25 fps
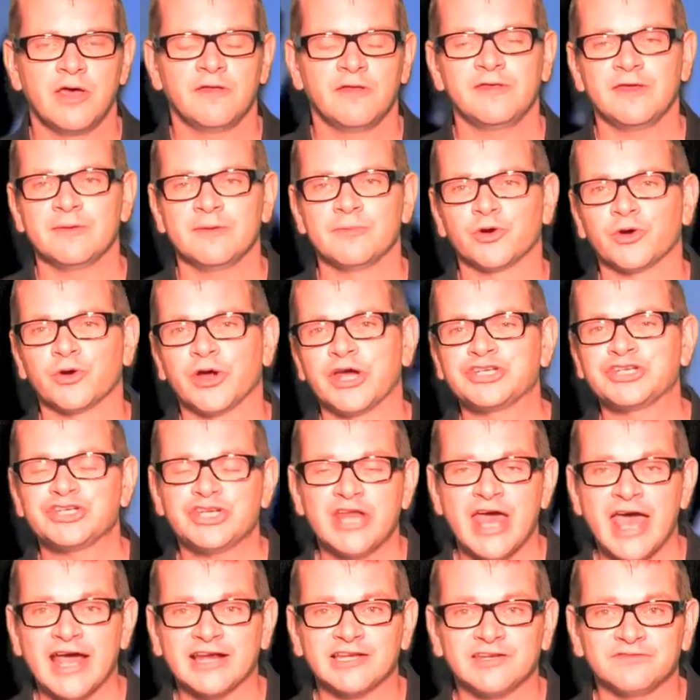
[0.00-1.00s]
The
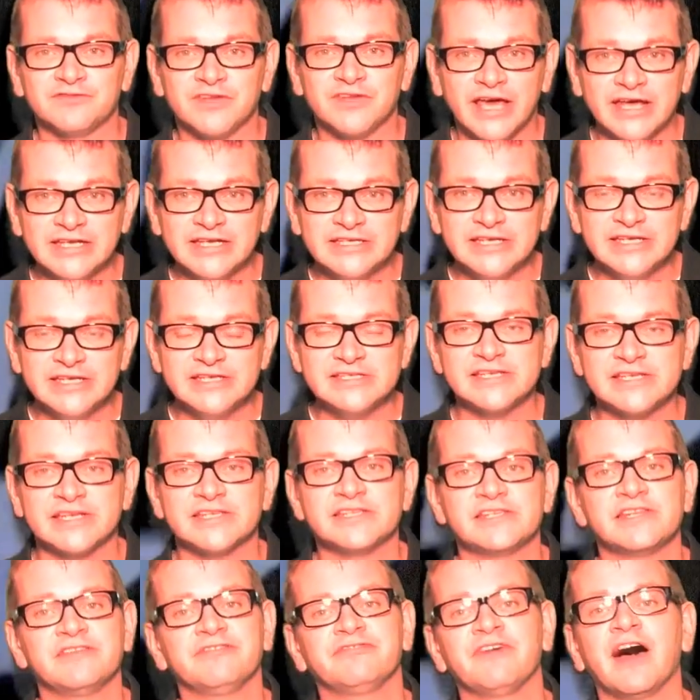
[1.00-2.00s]
Immigration Act of
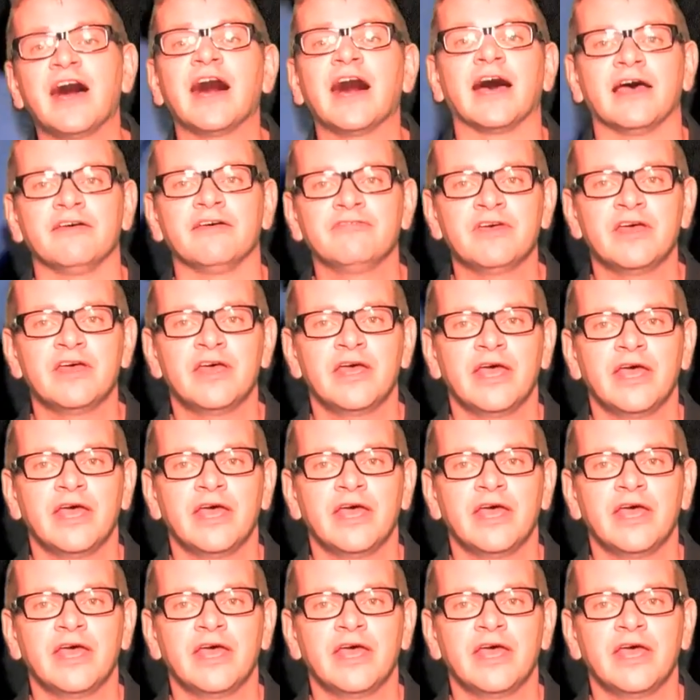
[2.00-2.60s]
1965